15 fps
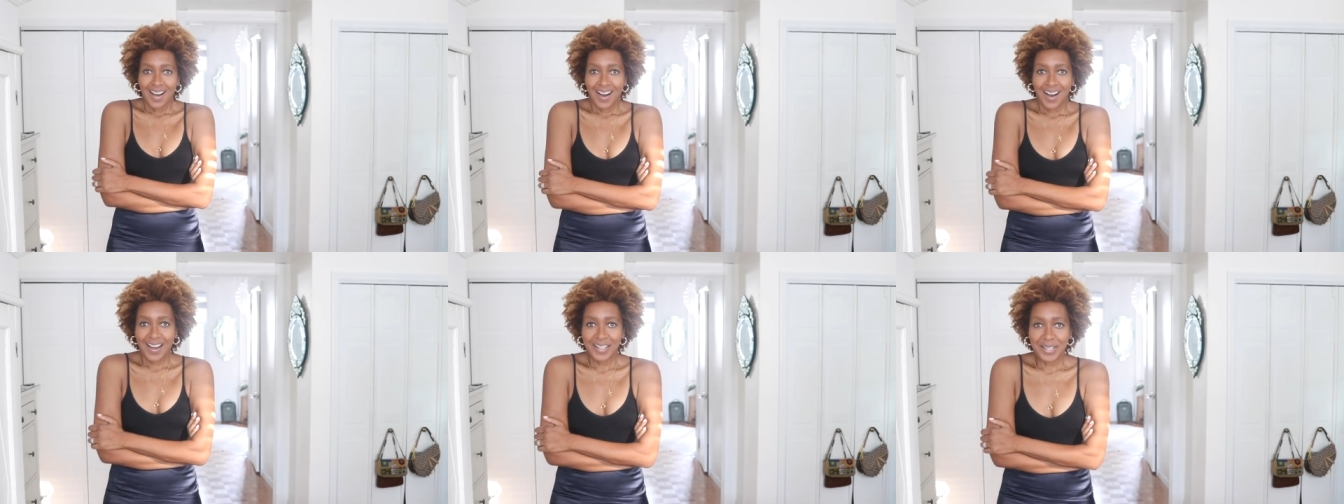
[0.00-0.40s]

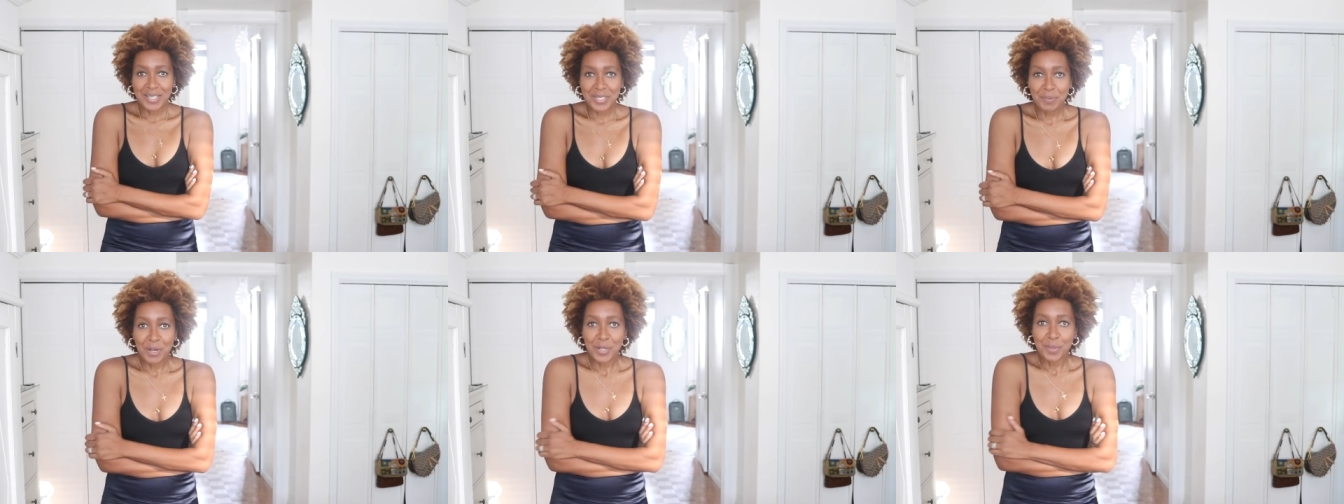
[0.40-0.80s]
Hi
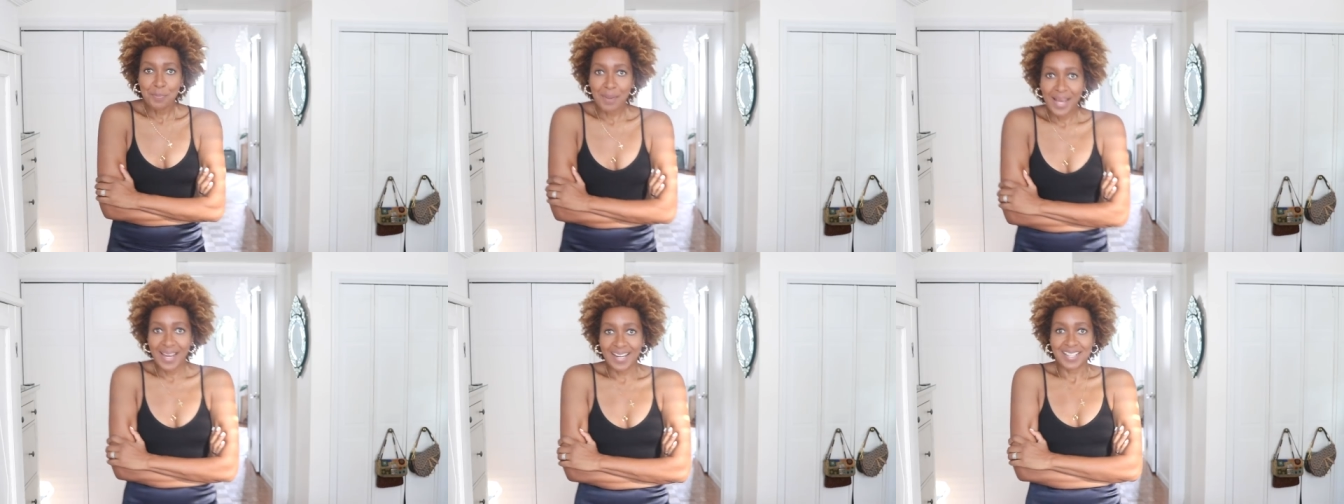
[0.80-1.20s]
guys, welcome
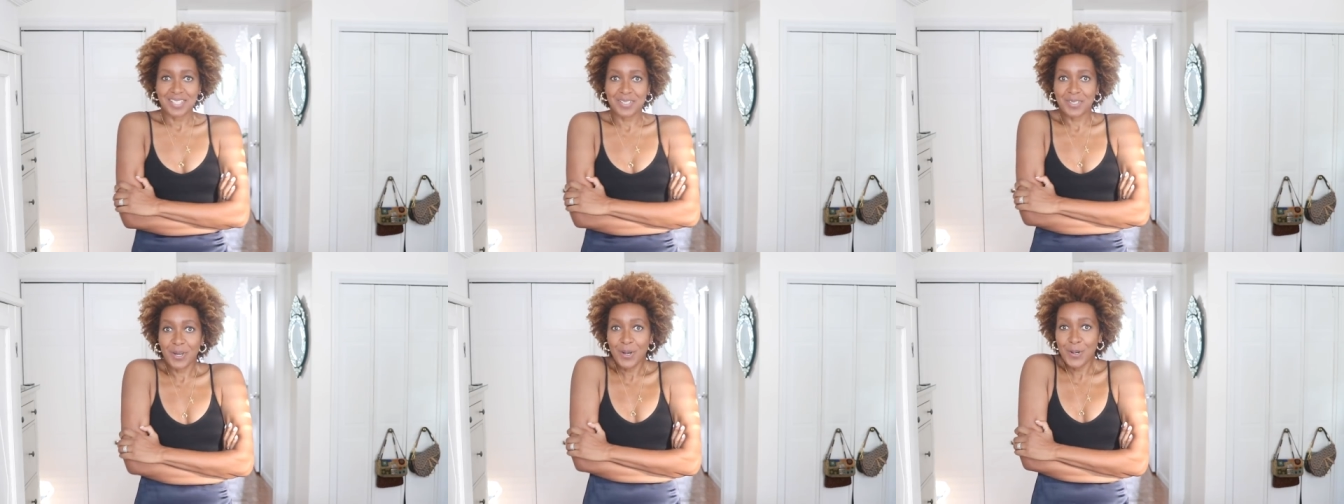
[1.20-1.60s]
back.
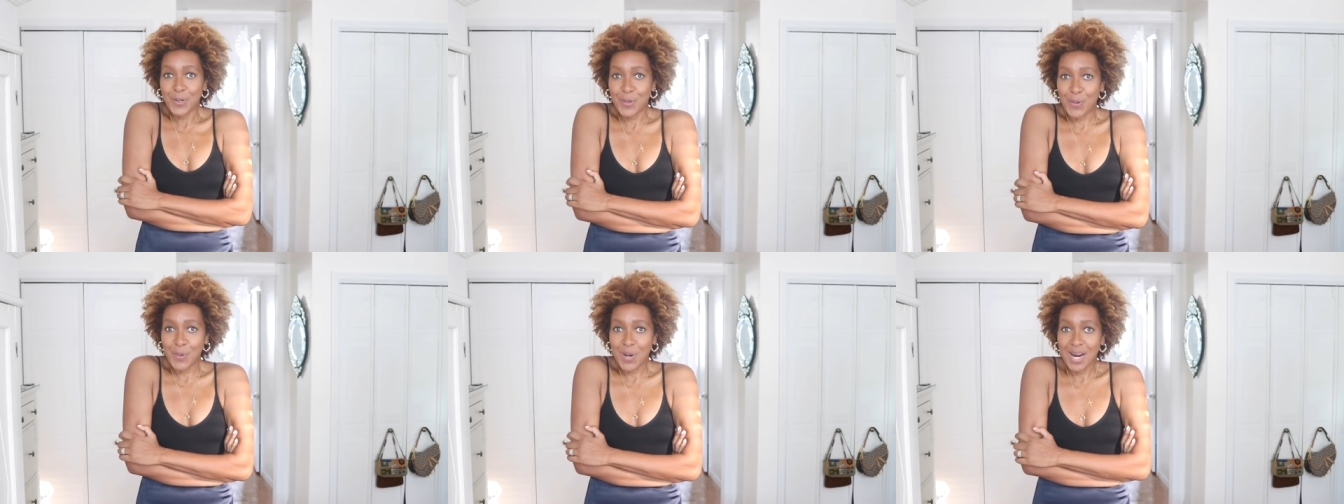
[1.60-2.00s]

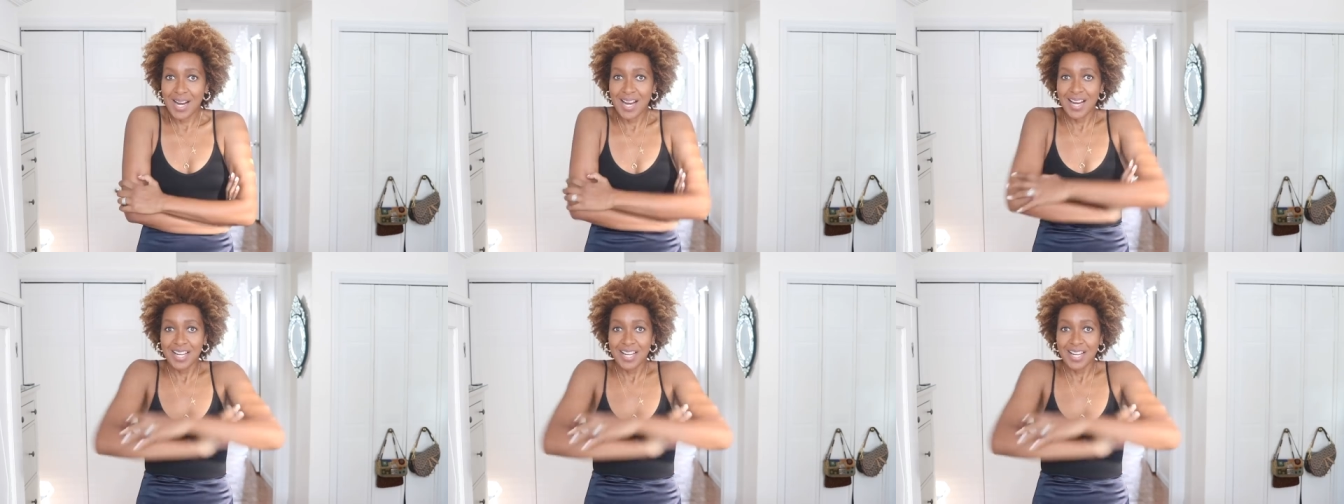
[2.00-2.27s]
So,